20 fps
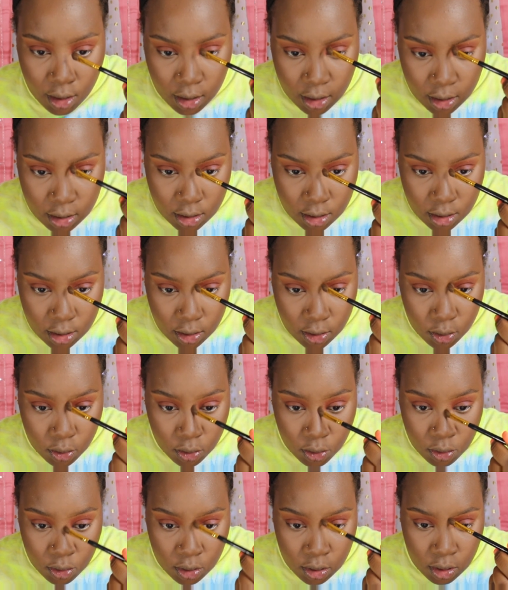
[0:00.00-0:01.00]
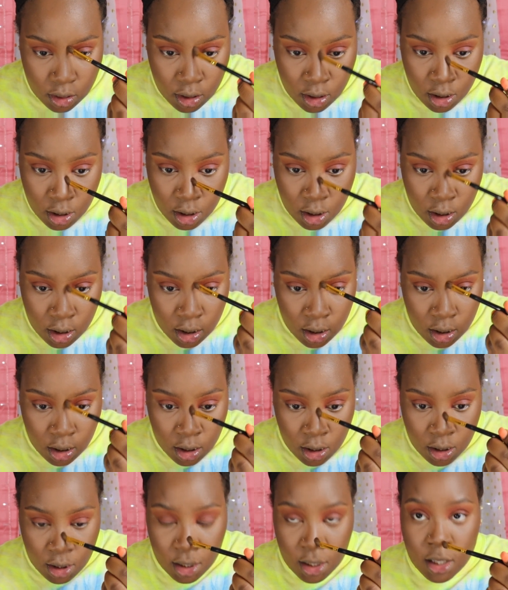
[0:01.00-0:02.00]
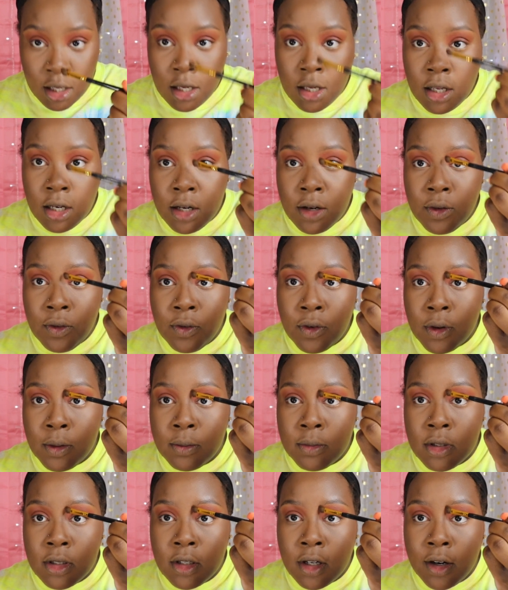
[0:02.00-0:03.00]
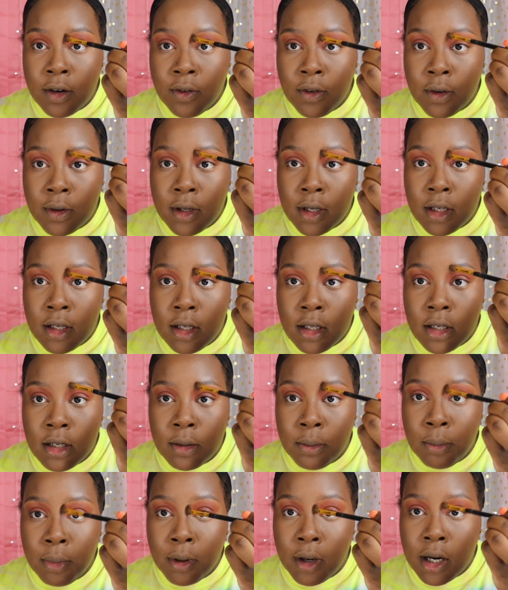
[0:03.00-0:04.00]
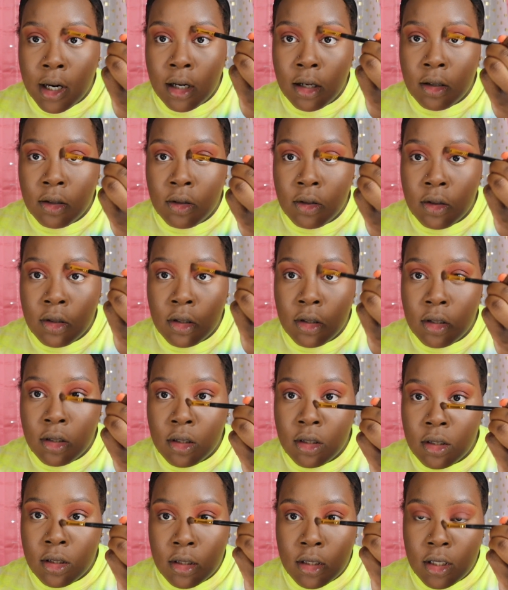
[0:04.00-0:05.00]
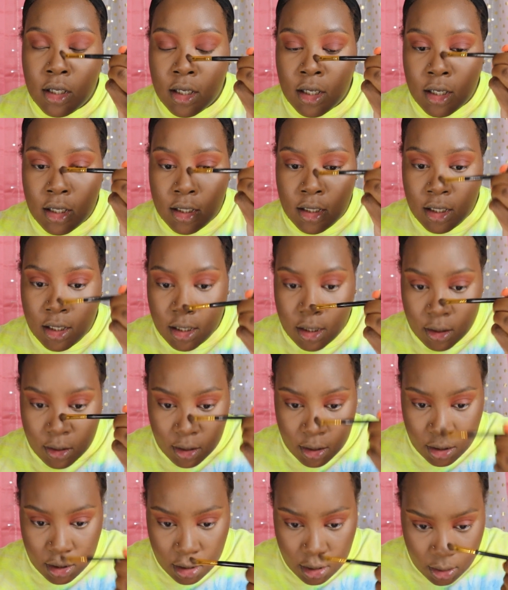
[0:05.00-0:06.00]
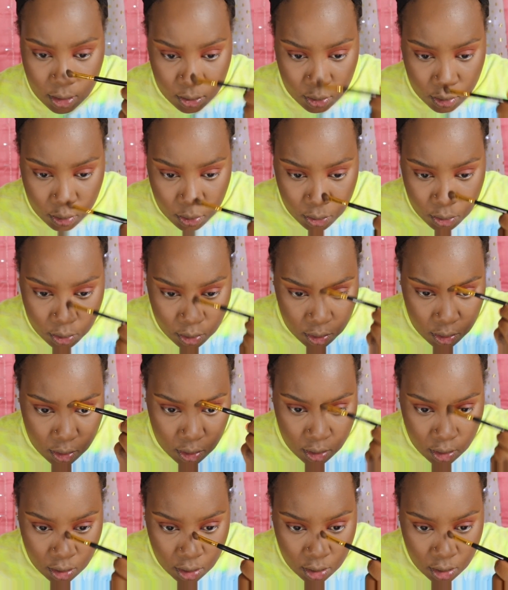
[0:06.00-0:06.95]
Hit your nose. Hit it from, start from the inner brow, take it down, hit the nose.